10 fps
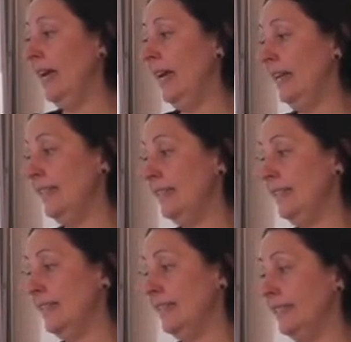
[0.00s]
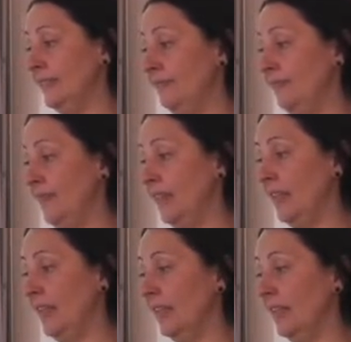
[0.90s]
And
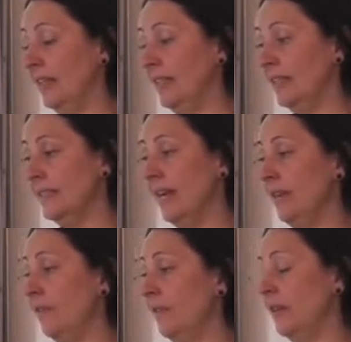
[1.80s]
it's kind of